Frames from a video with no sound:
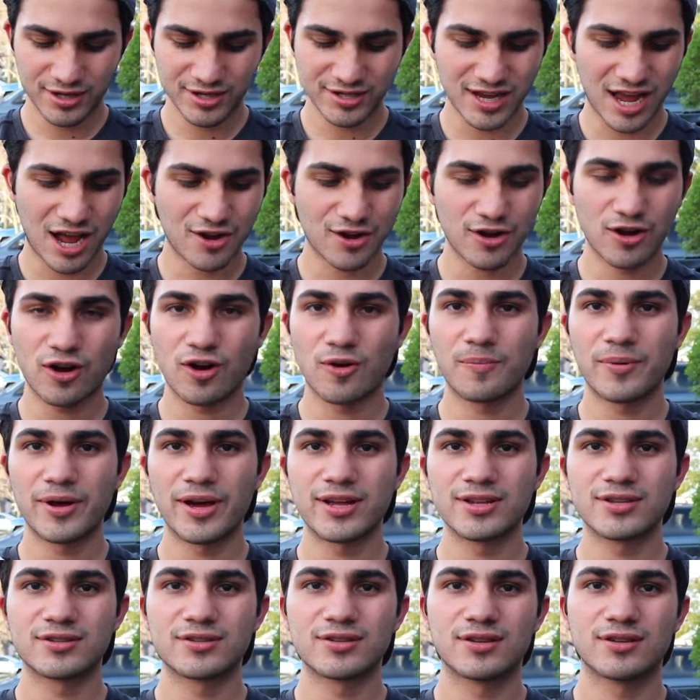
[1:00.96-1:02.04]
these alcohol
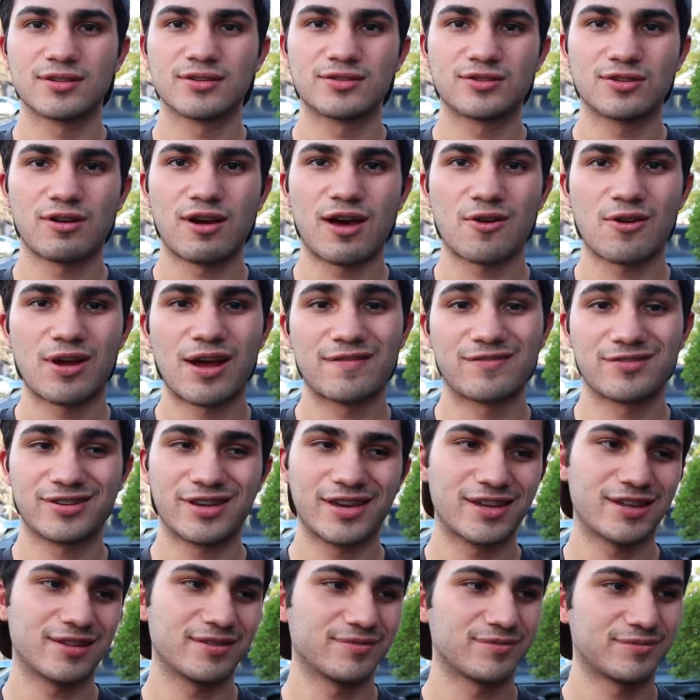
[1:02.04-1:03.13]
pads, so I don't have to
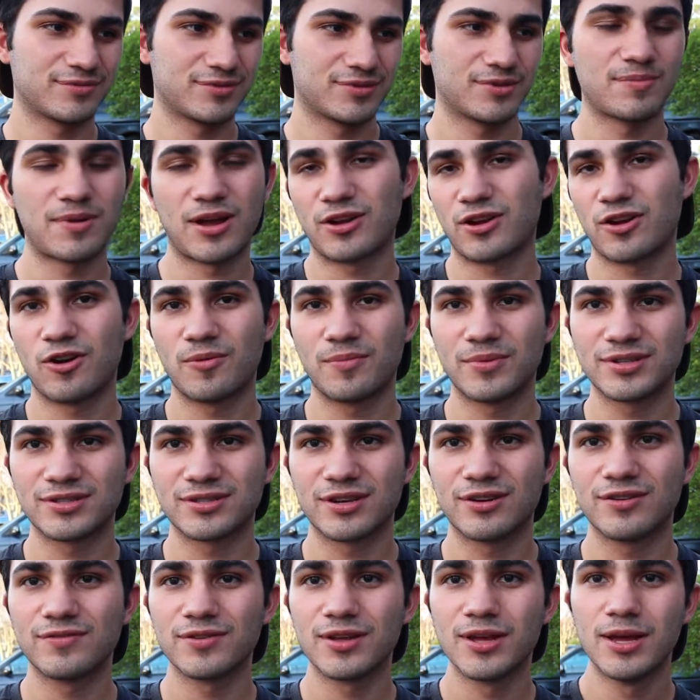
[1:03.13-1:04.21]
get some alcohol
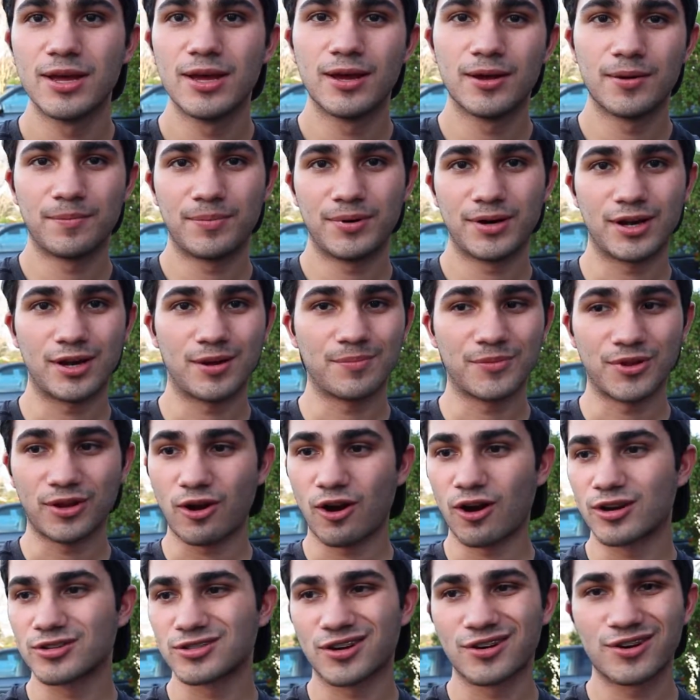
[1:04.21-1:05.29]
myself. But the
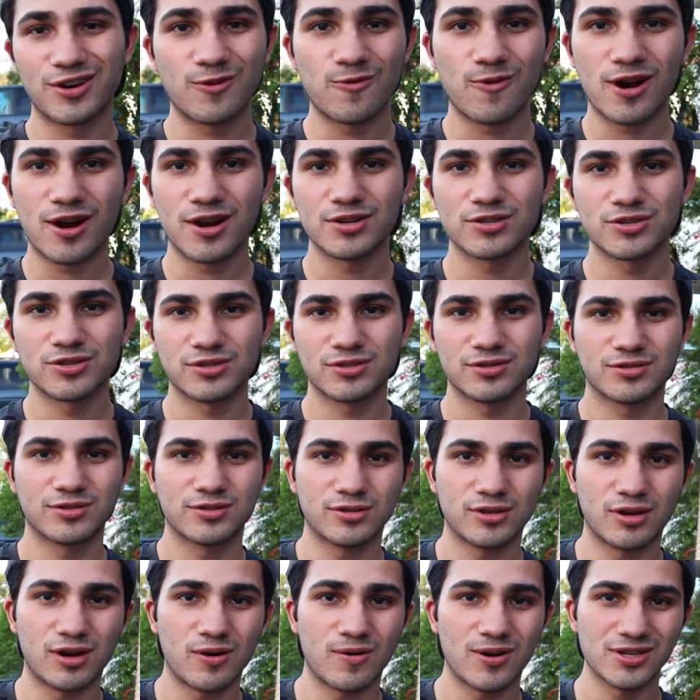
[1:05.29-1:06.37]
car's already washed,
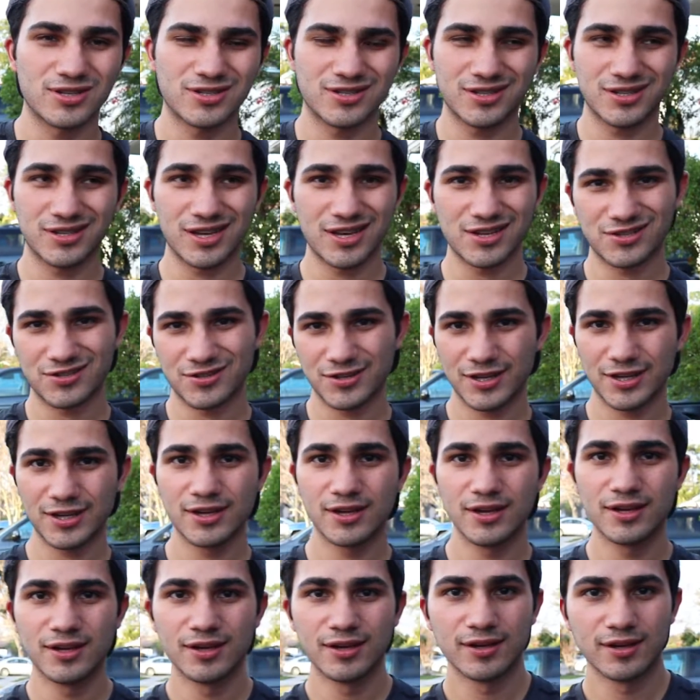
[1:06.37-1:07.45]
so I washed it yesterday.
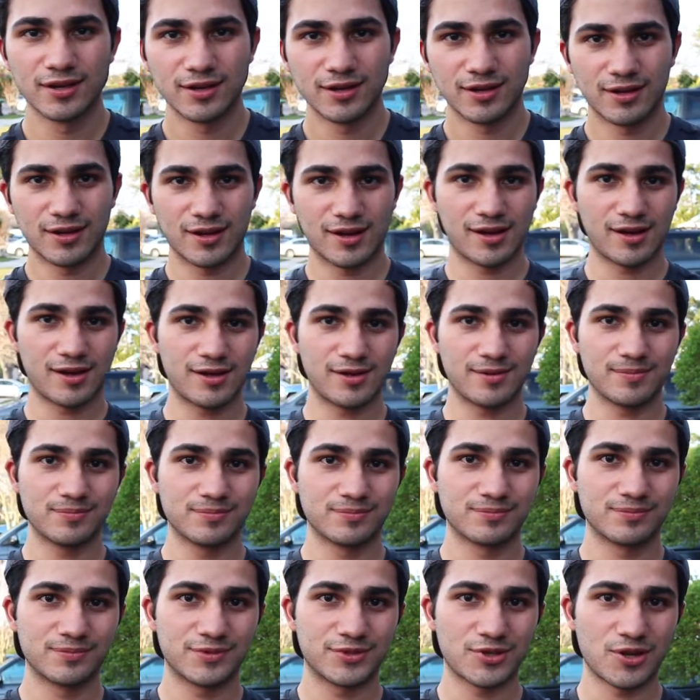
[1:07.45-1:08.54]

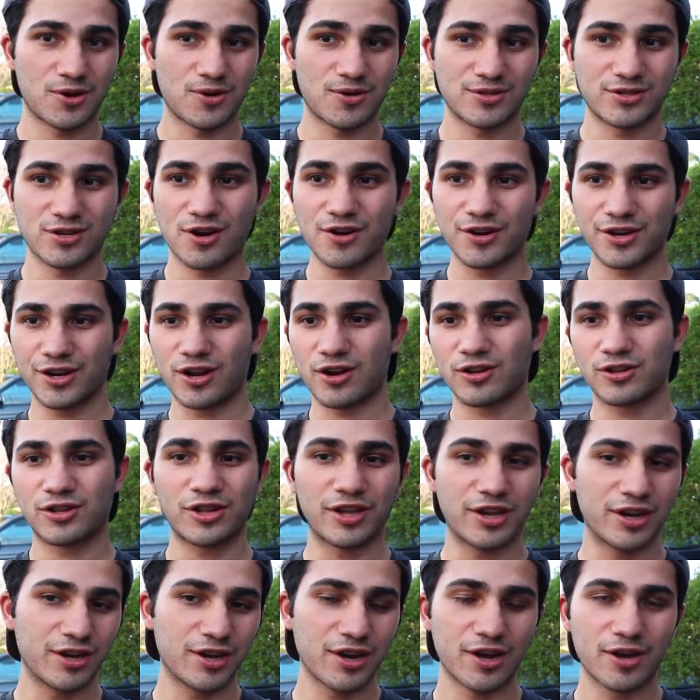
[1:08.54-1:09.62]
So it's already all
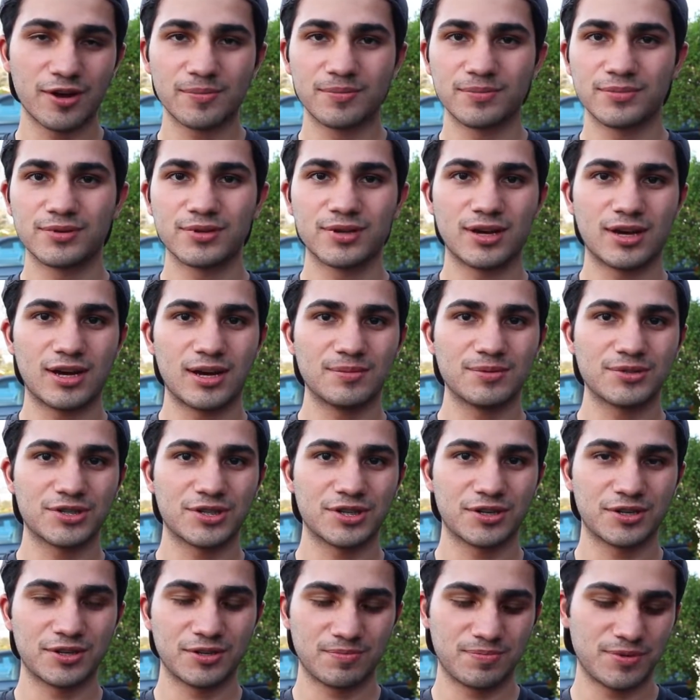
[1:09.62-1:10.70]
cleaned up. I'm just
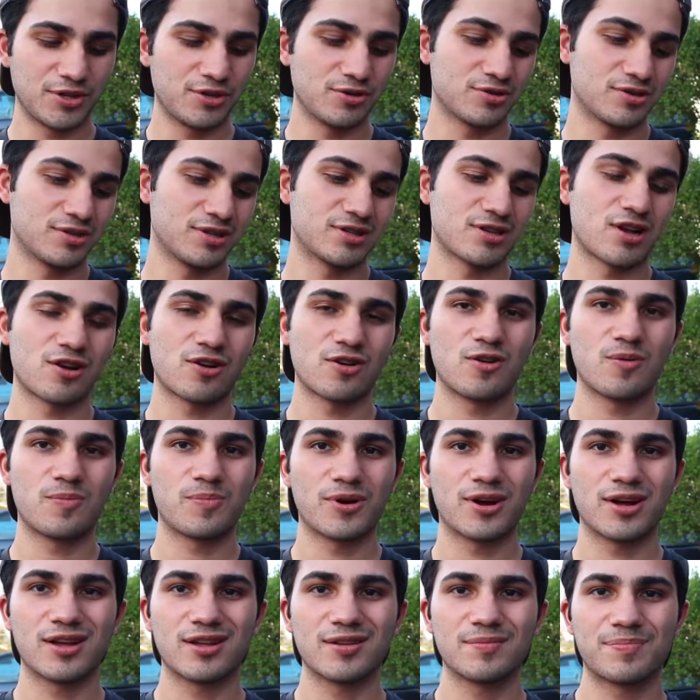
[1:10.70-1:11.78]
gonna be using these alcohol
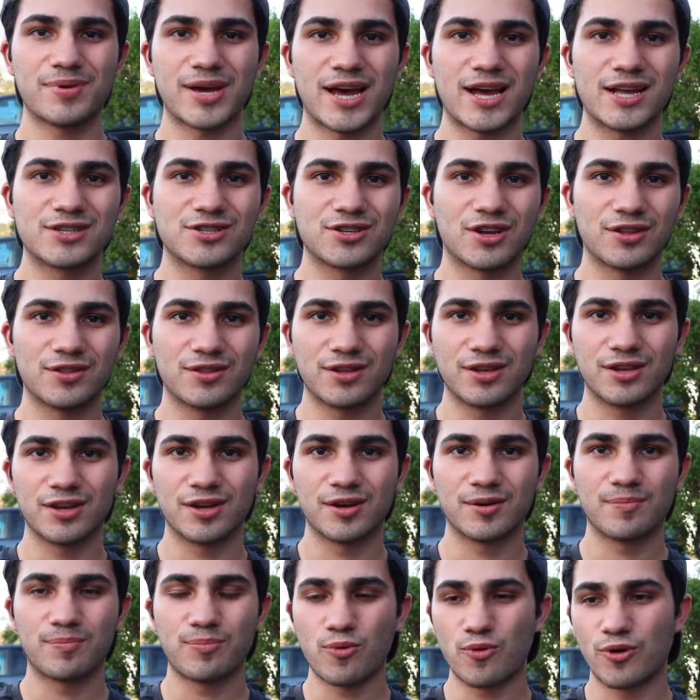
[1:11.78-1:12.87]
pads on
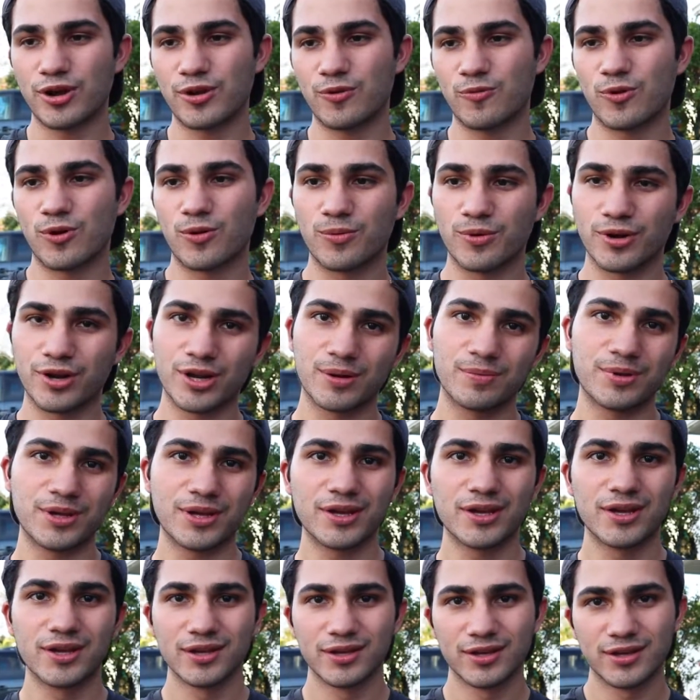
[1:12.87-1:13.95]
the point where we're gonna be